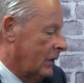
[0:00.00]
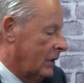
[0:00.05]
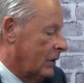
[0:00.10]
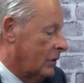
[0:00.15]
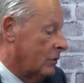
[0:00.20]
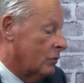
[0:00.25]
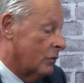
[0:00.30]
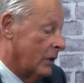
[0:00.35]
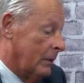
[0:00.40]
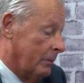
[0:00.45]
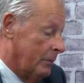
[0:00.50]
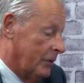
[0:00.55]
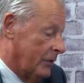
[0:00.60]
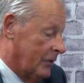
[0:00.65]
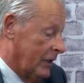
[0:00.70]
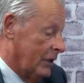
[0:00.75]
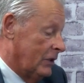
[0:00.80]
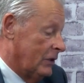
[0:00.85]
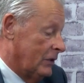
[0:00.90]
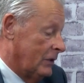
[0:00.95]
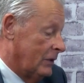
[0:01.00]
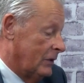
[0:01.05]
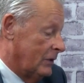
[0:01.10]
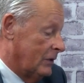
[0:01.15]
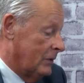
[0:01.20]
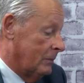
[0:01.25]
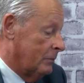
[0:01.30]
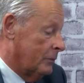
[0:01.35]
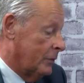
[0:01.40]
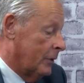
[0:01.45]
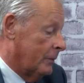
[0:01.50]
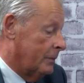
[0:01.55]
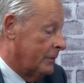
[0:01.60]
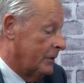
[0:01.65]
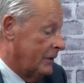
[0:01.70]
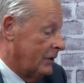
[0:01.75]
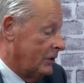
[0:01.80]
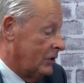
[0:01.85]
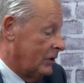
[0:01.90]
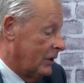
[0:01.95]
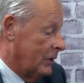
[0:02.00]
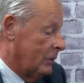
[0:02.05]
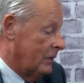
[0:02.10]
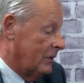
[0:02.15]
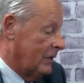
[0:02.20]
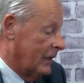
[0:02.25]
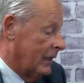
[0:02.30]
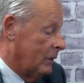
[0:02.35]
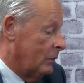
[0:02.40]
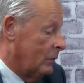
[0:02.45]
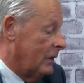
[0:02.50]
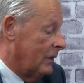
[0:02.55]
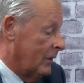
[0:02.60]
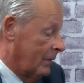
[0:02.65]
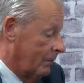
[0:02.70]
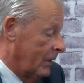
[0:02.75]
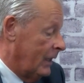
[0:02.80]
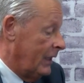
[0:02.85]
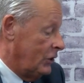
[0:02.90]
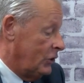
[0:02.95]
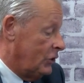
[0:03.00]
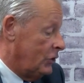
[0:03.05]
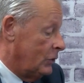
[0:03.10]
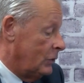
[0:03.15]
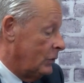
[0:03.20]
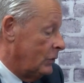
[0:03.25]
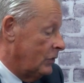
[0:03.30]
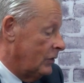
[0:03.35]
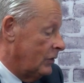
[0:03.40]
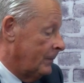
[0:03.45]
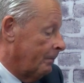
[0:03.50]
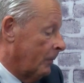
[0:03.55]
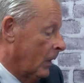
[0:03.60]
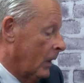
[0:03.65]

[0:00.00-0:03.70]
are repossessions and properties, shall we say, with issues,